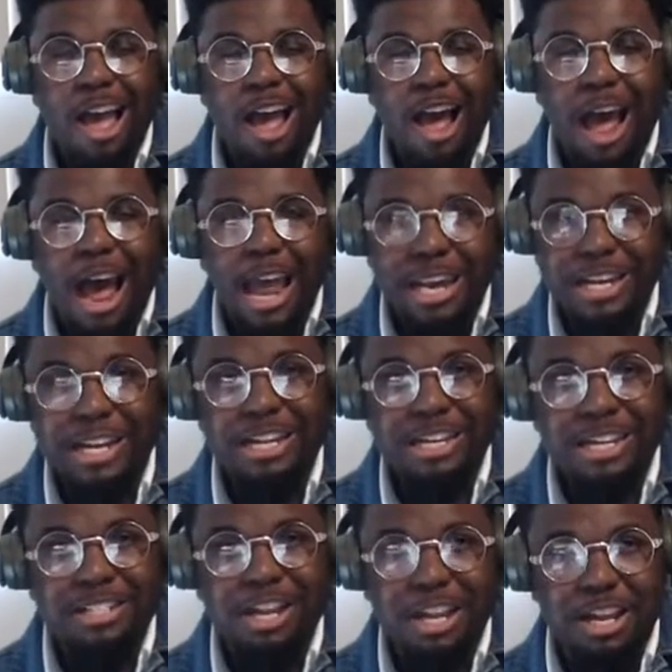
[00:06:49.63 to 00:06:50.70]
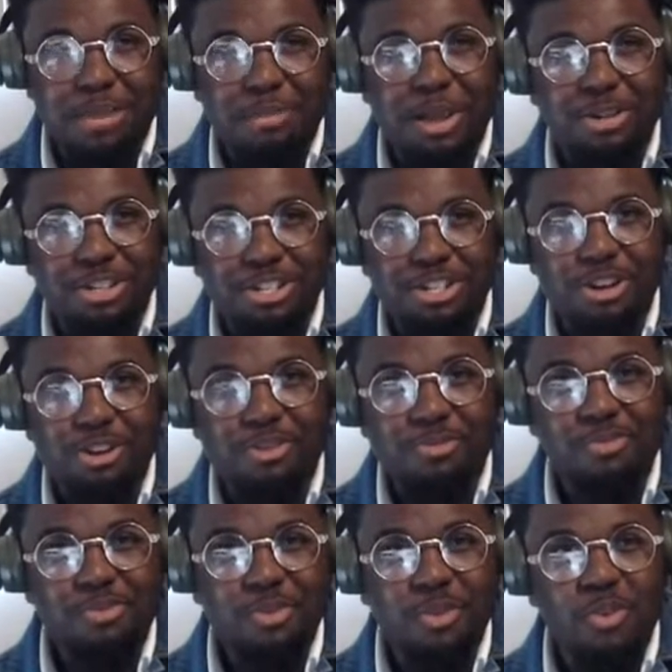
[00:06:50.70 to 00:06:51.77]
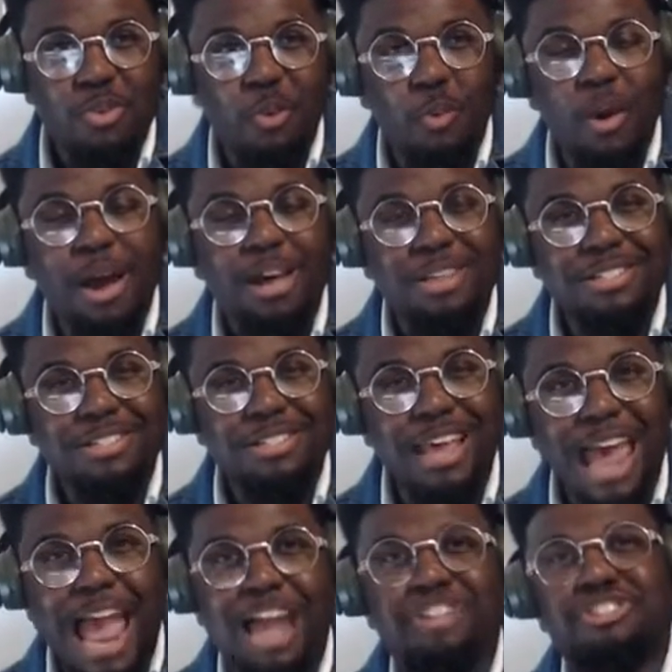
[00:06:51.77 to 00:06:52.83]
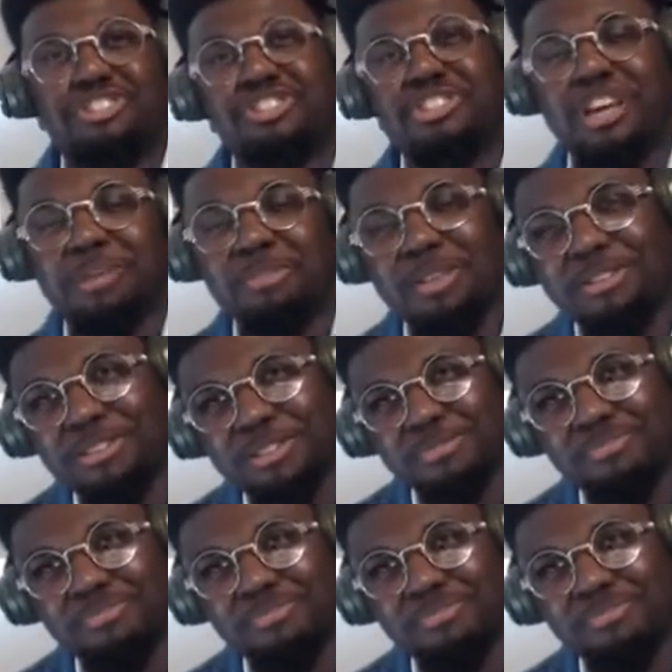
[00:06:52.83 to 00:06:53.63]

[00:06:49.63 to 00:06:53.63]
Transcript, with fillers: I did dislike about the show was the action segments.